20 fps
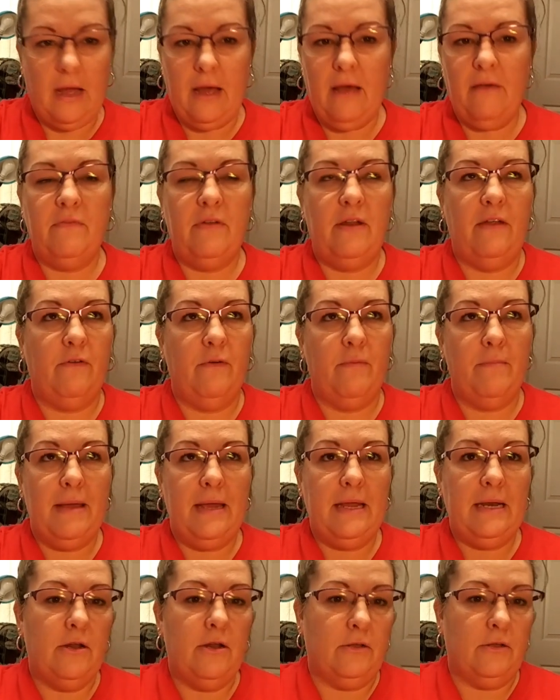I've never
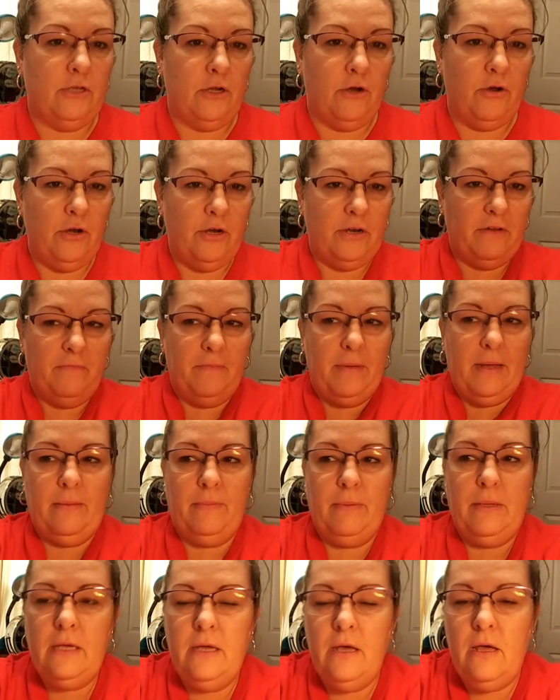made an alternative
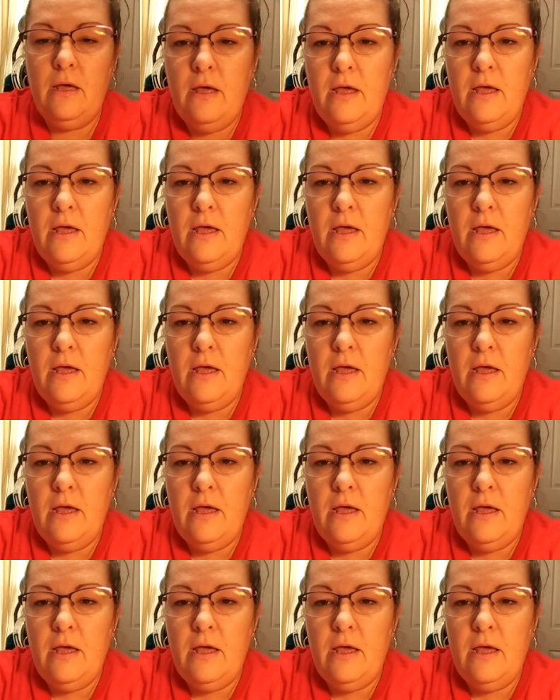baby,